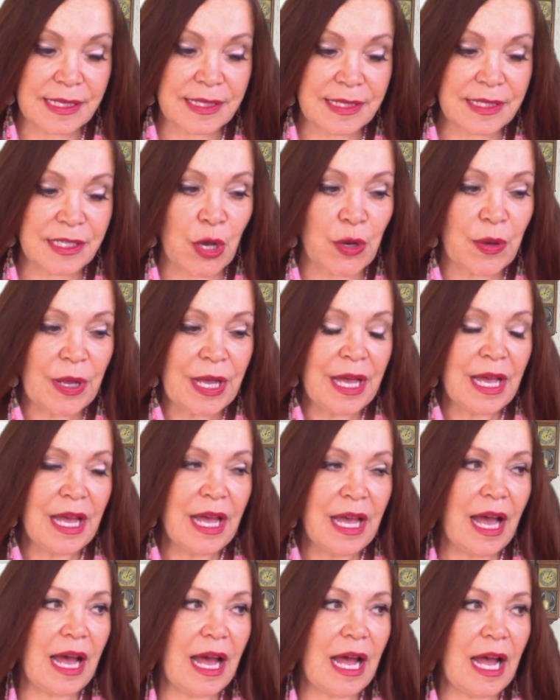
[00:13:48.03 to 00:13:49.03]
So
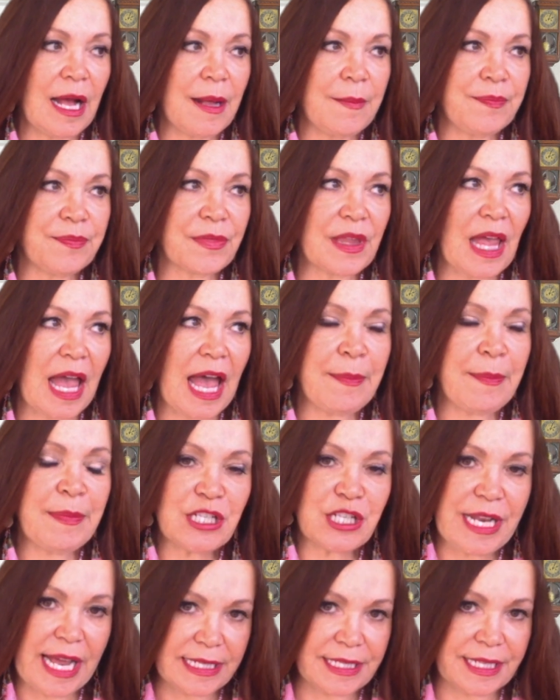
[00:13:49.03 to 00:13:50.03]

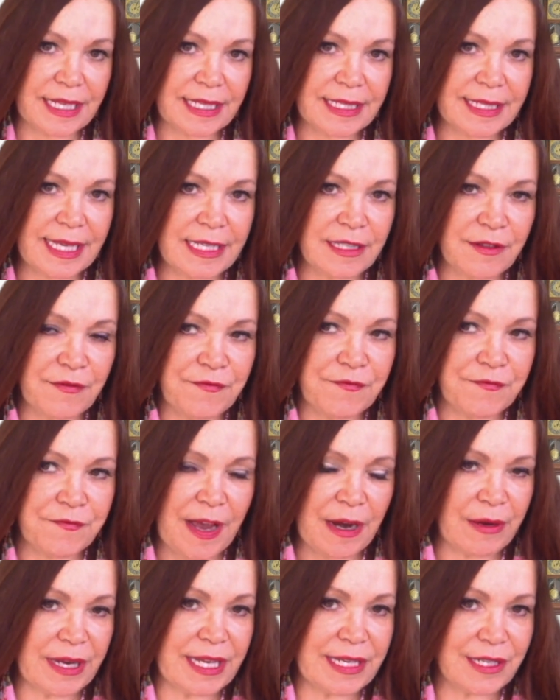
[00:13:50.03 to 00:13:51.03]
epigenetics is a
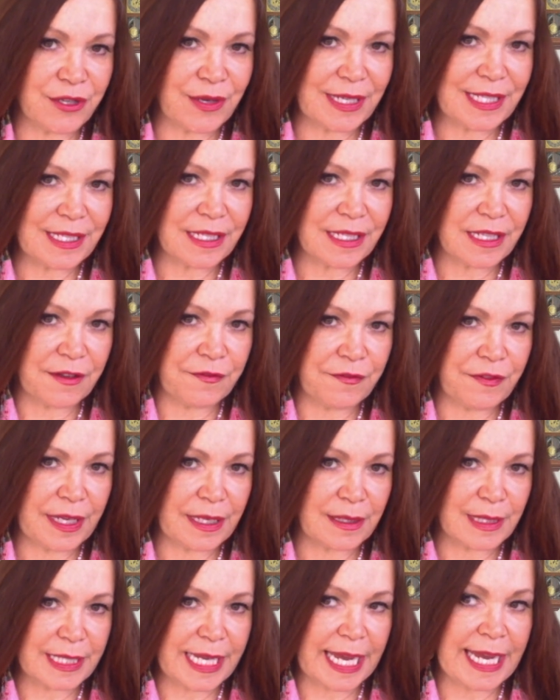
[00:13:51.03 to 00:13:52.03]
very interesting field.